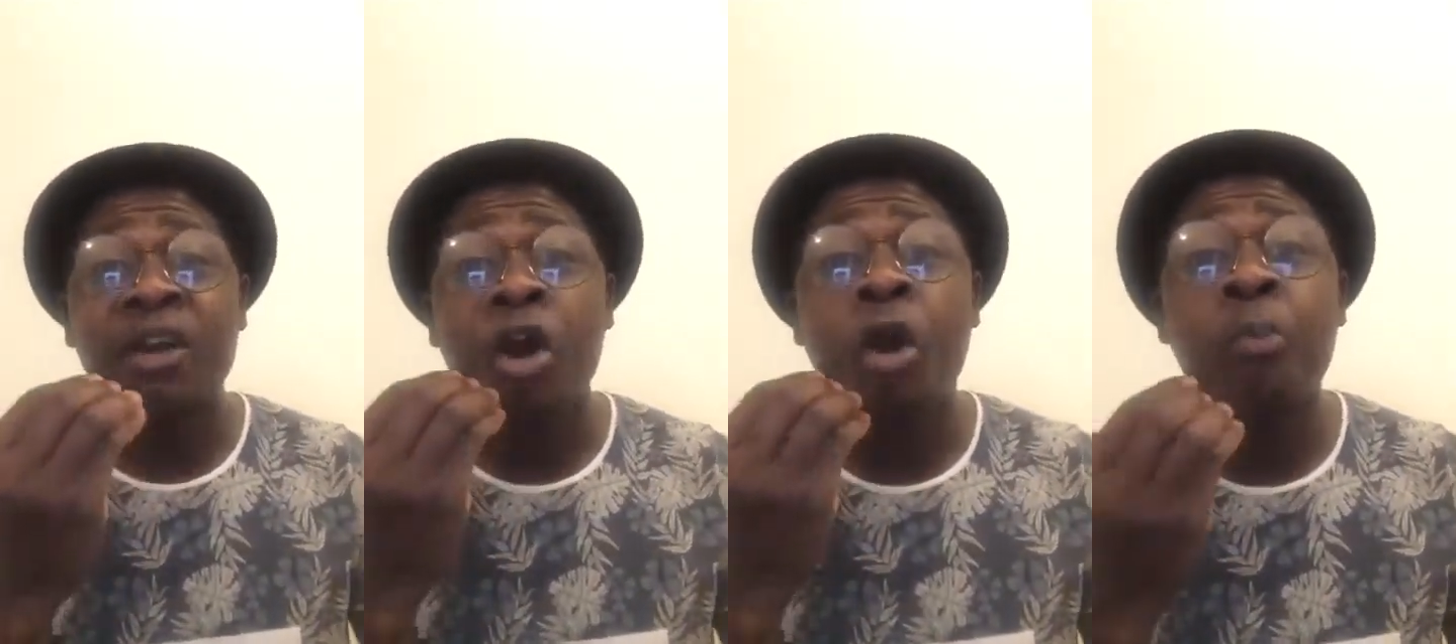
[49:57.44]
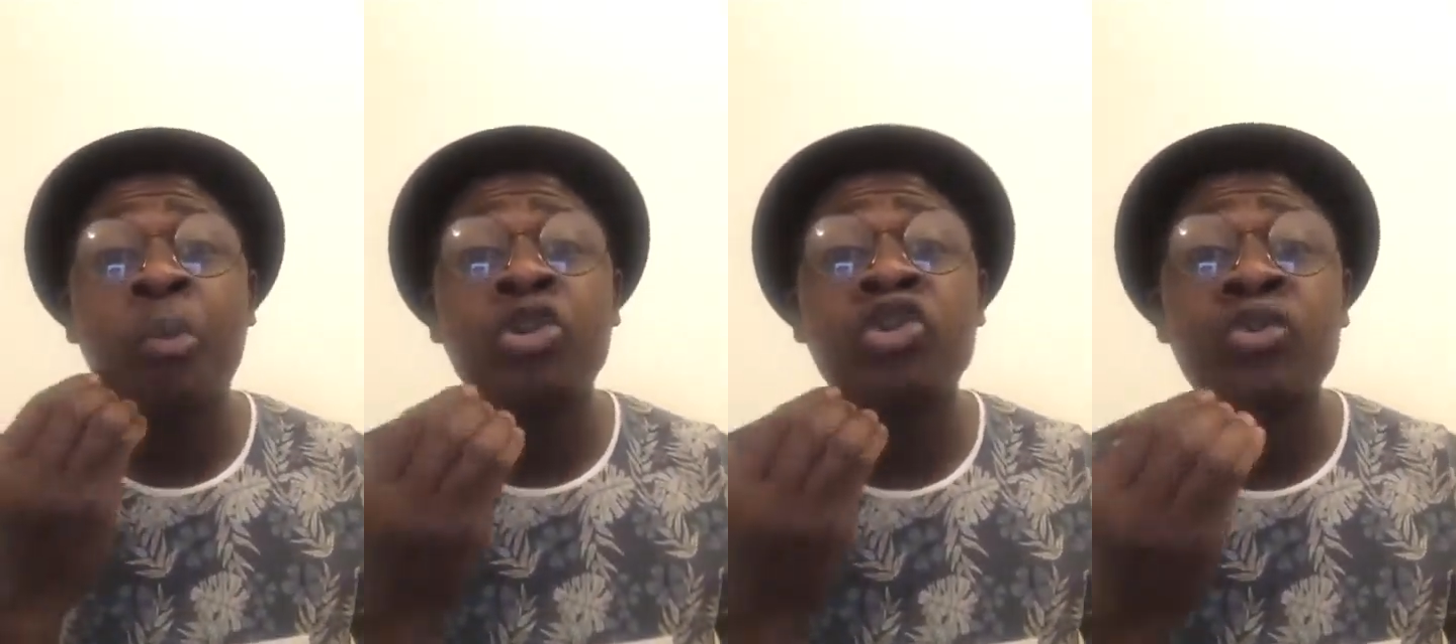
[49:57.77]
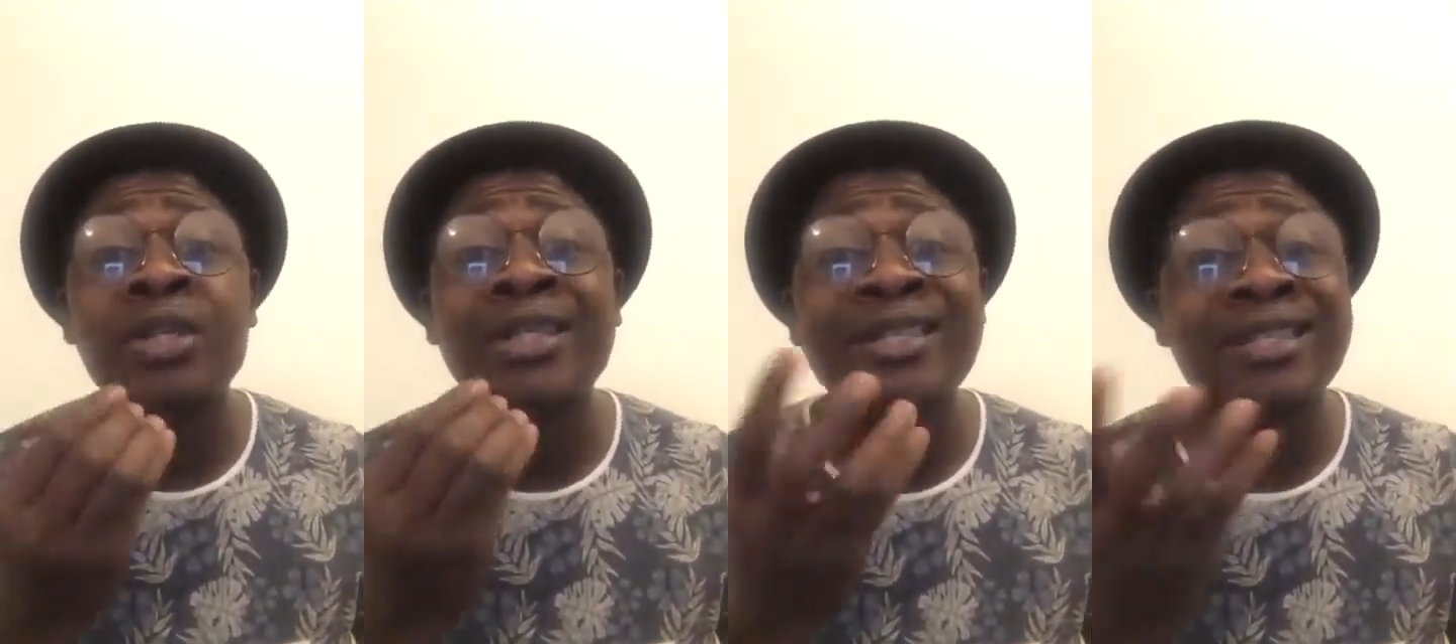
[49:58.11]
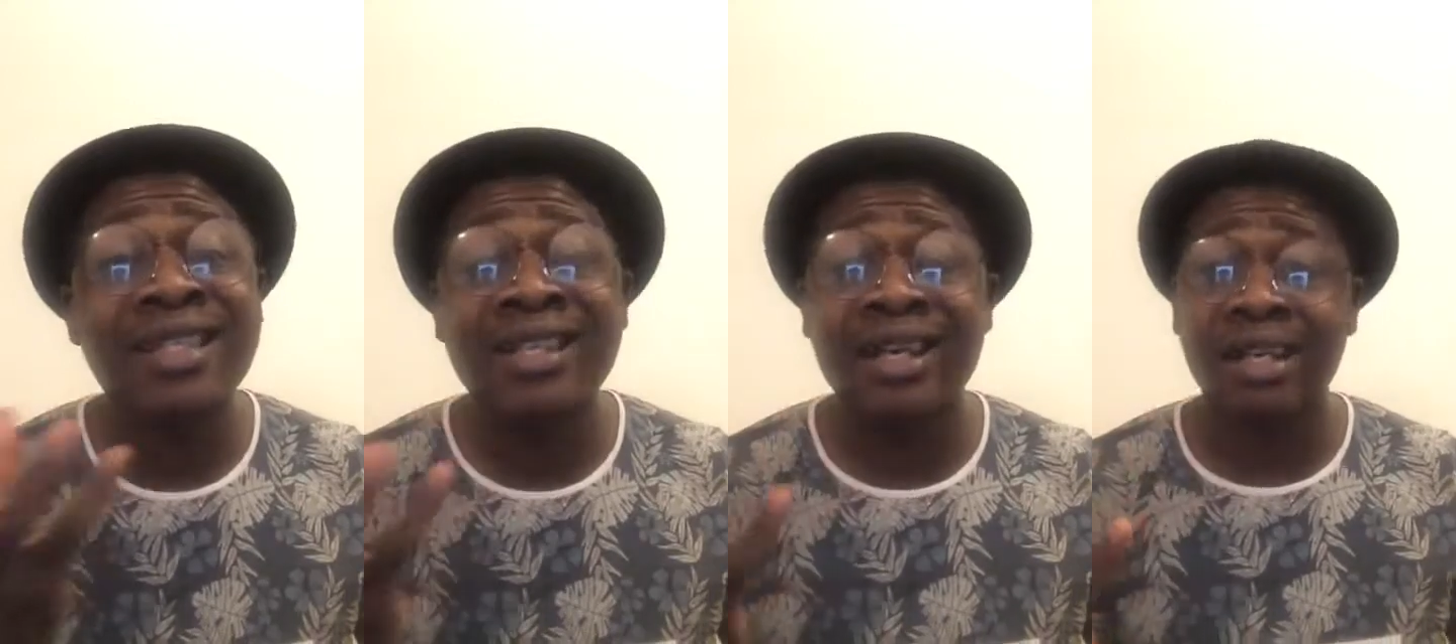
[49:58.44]
opportunity
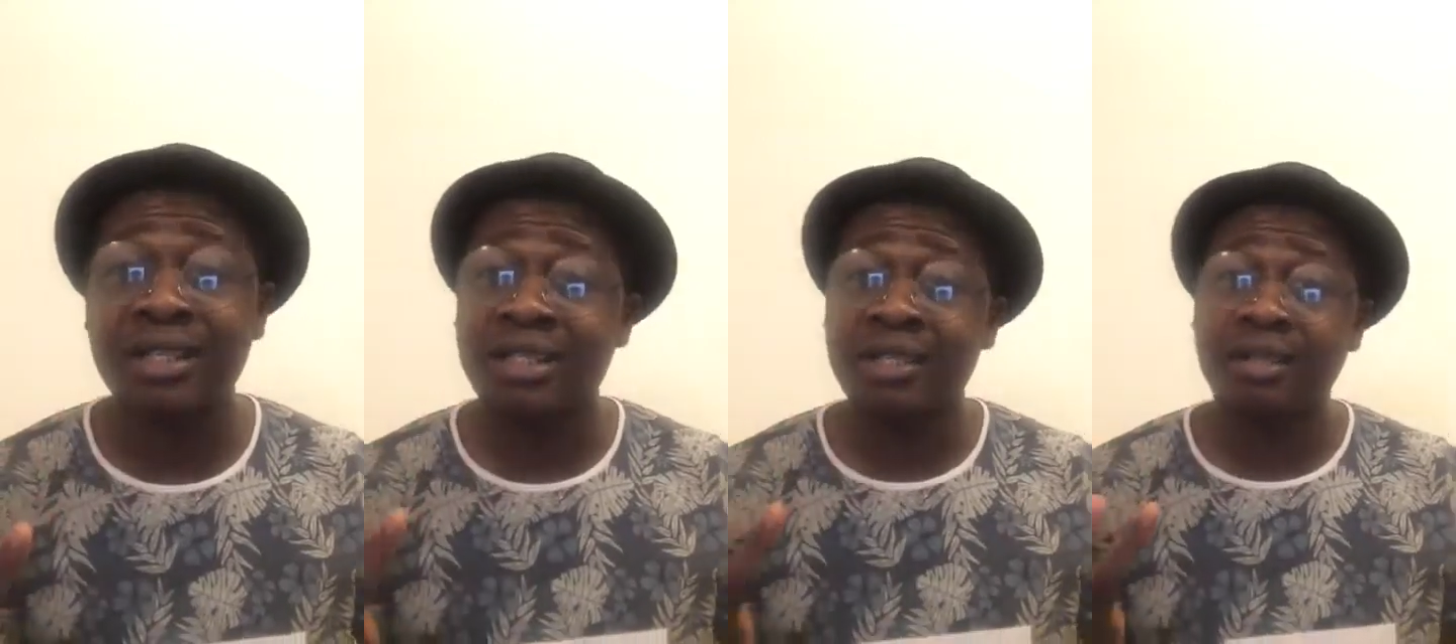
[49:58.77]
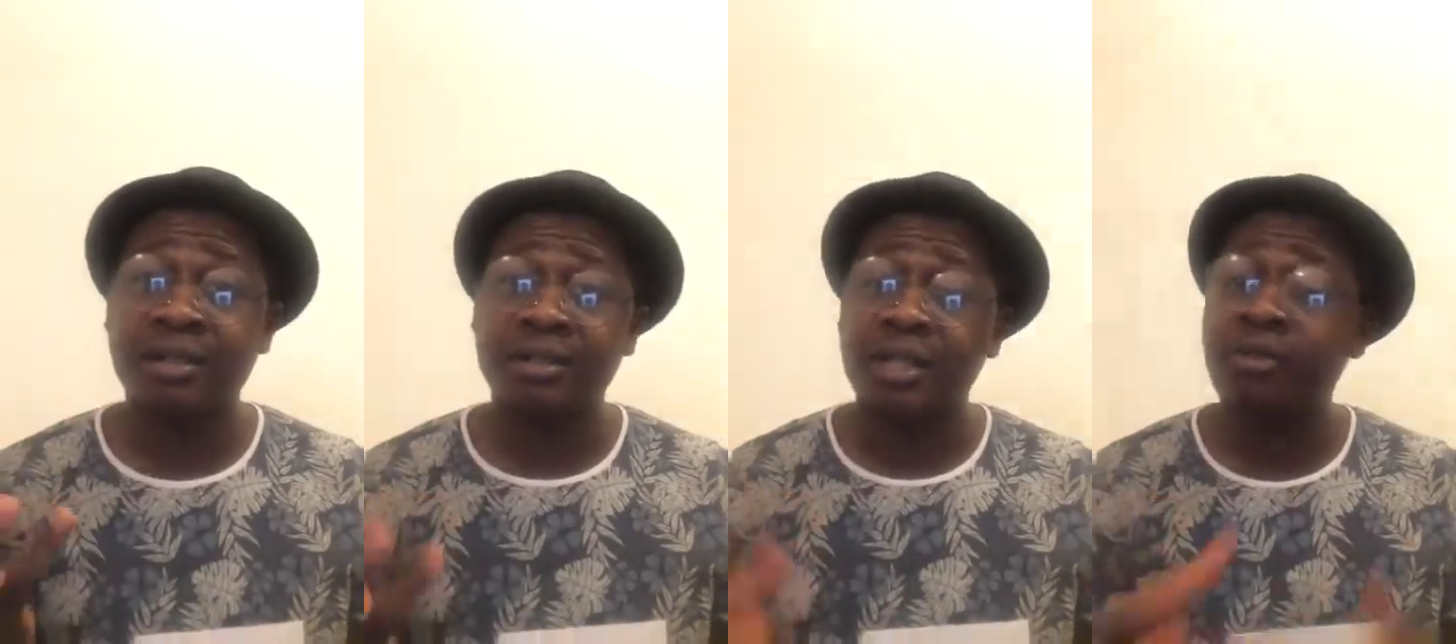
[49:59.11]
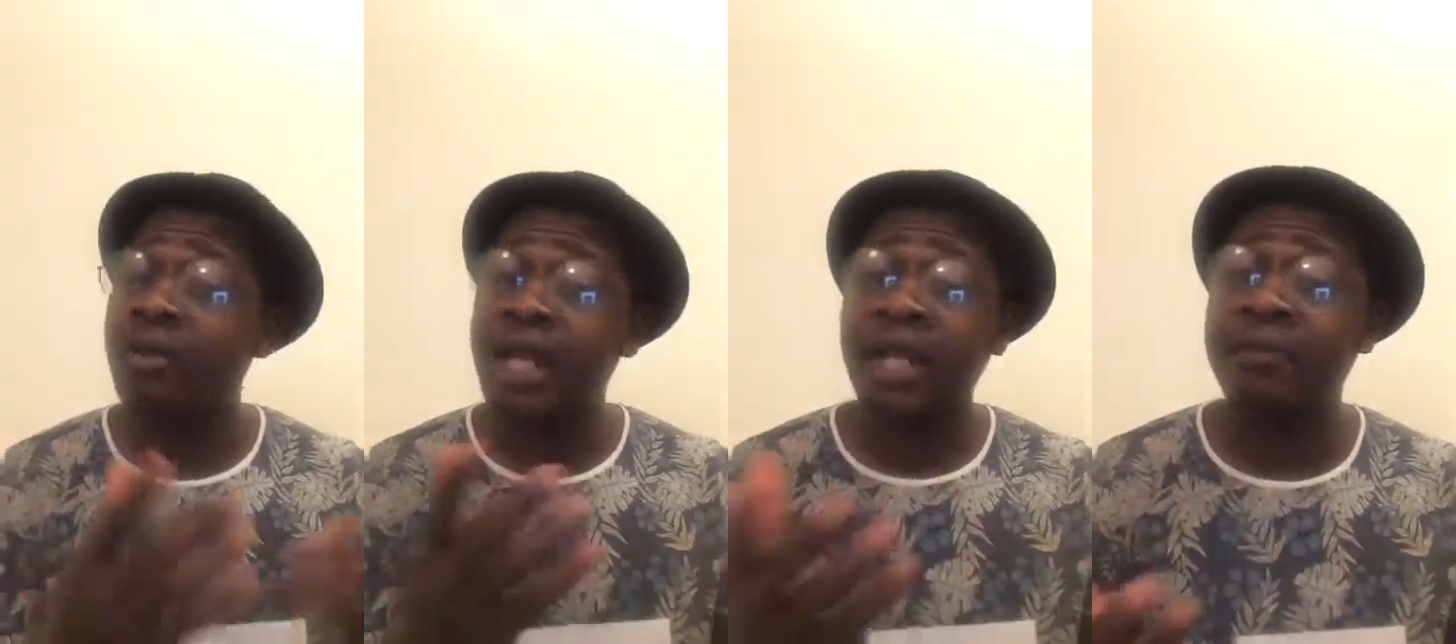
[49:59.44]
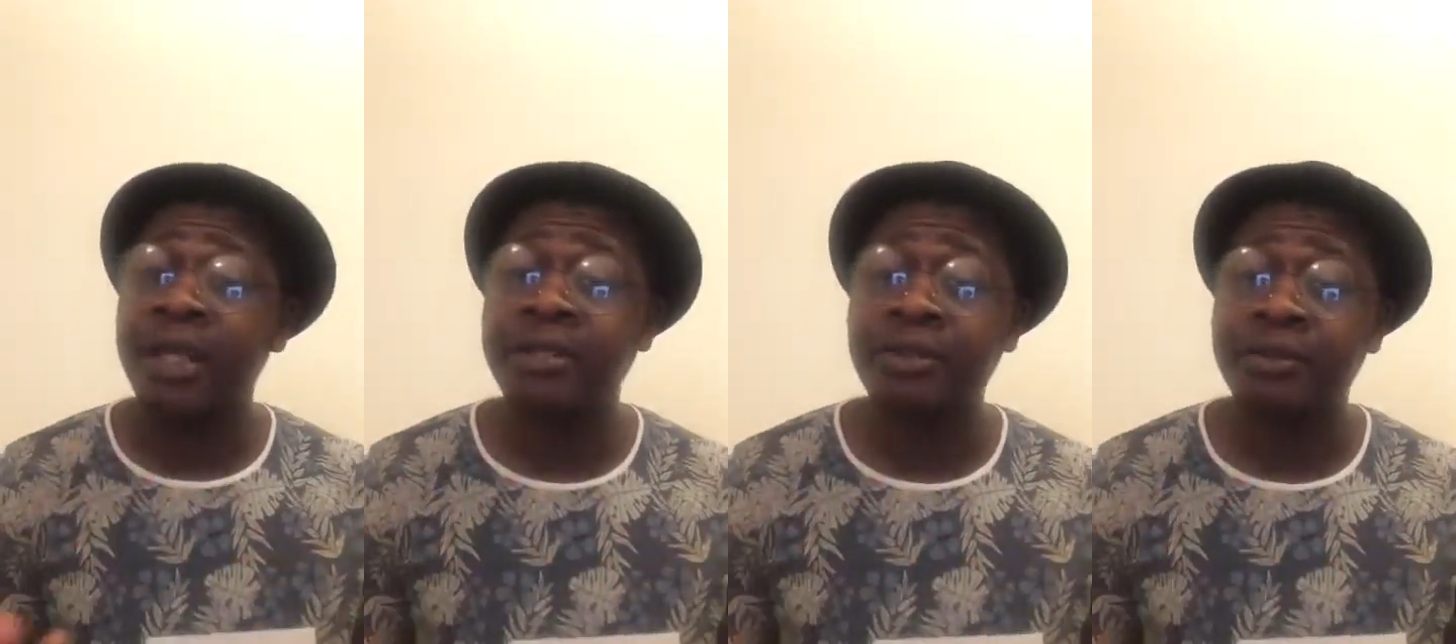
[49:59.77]
seekers. They don't like
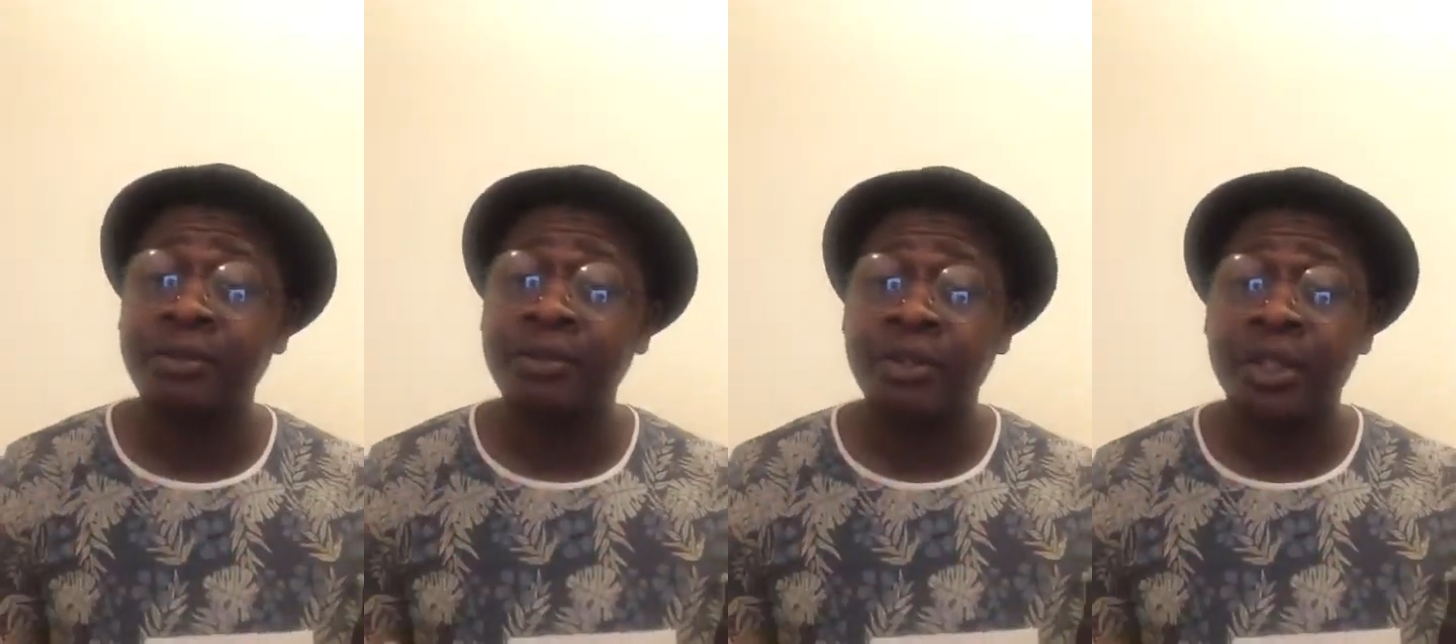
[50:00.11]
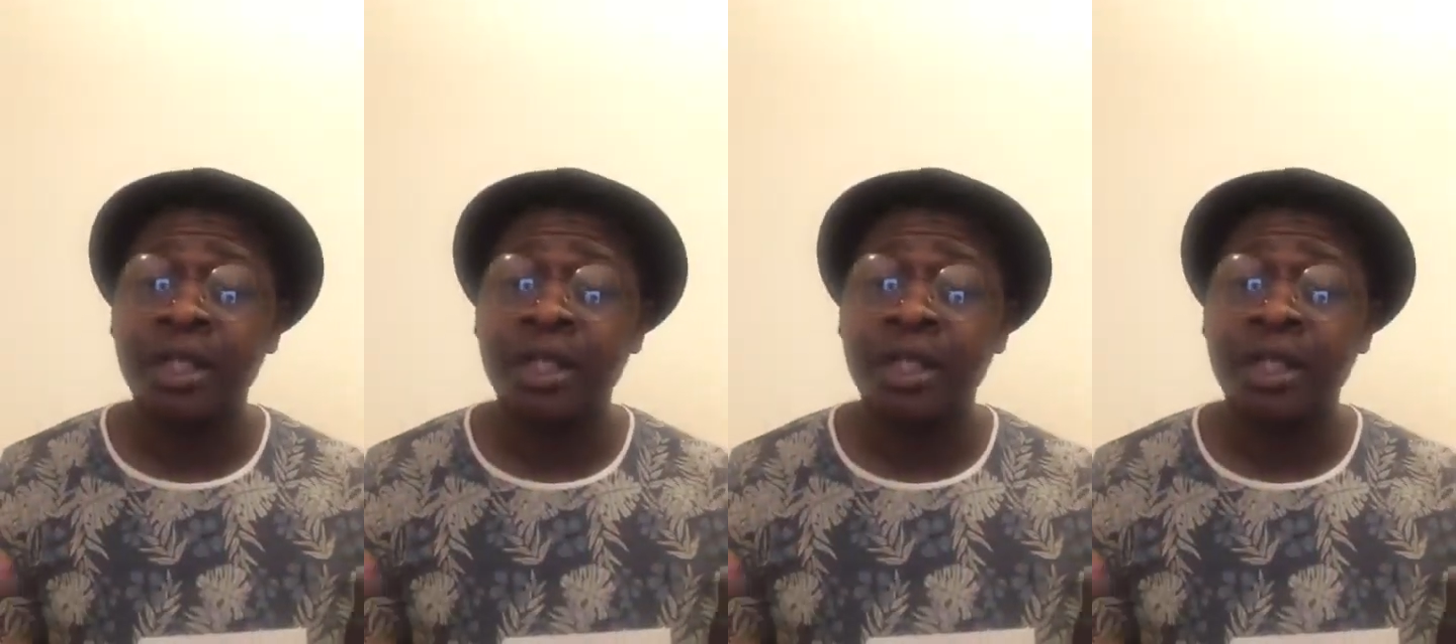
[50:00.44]
my tune.